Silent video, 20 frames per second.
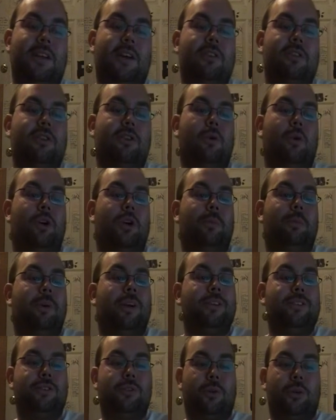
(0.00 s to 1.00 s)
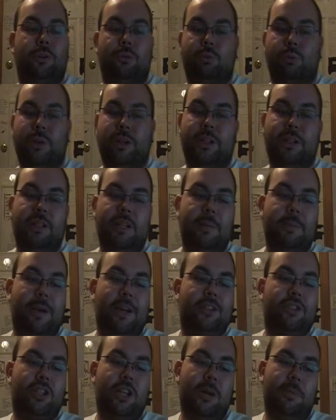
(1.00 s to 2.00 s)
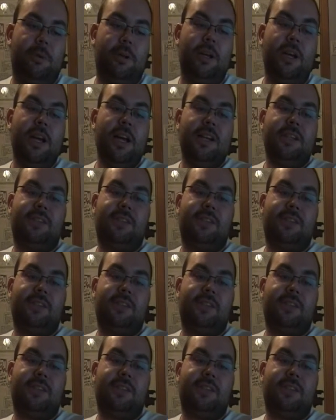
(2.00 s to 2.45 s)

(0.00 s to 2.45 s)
out of the corner by Jordan. Running knee by Ciampa.